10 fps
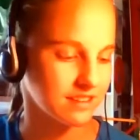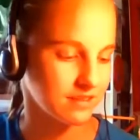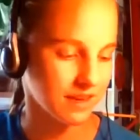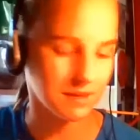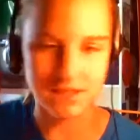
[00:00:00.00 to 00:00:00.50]

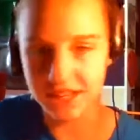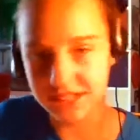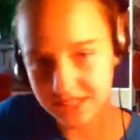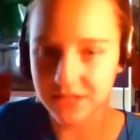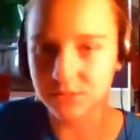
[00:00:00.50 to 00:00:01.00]
that I'm saying
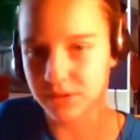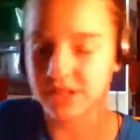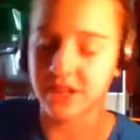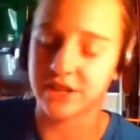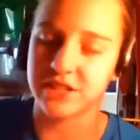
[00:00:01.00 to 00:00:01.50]
6 when
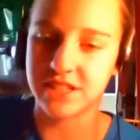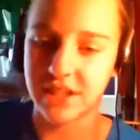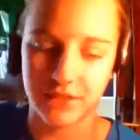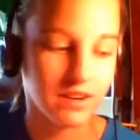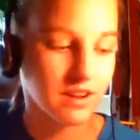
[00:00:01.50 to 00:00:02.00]
it's actually 7.